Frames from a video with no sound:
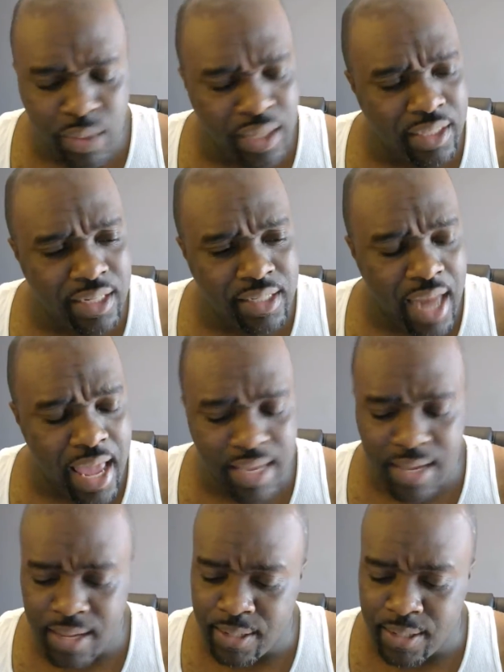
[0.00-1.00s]
it looked like
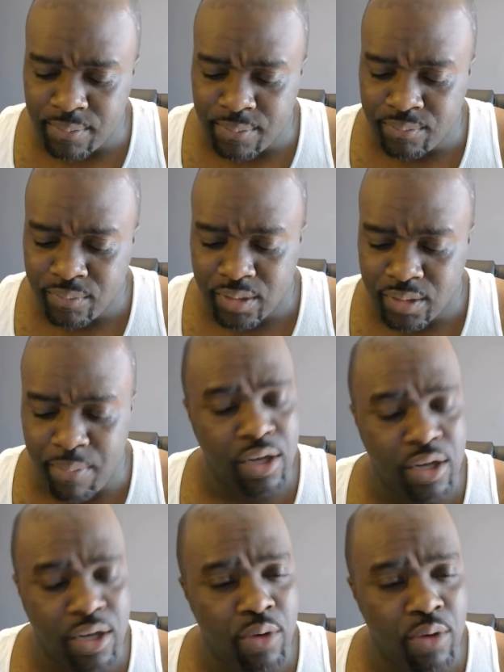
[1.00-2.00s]
the Big
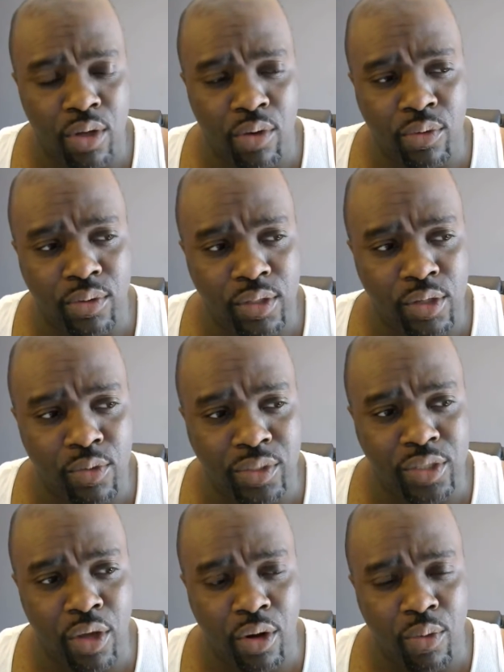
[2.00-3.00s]
Show was
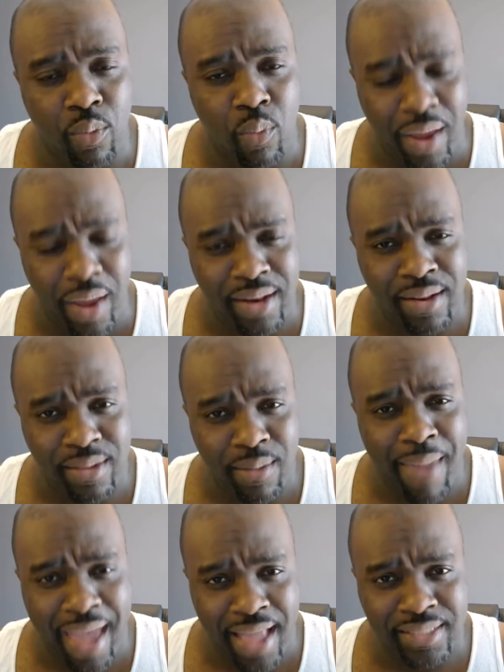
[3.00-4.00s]
gonna win the
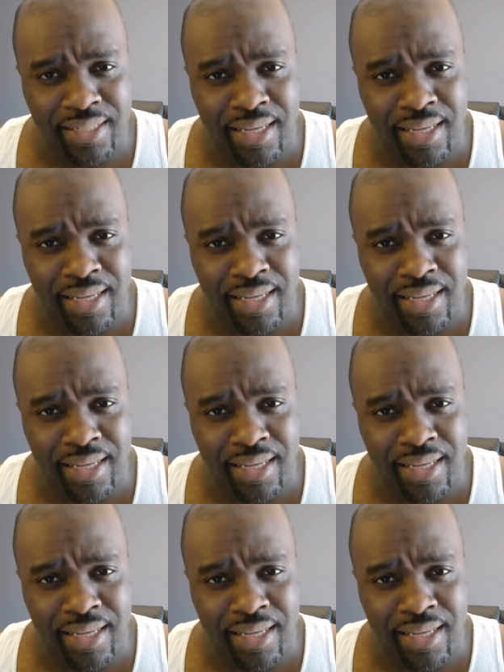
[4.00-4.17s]
match,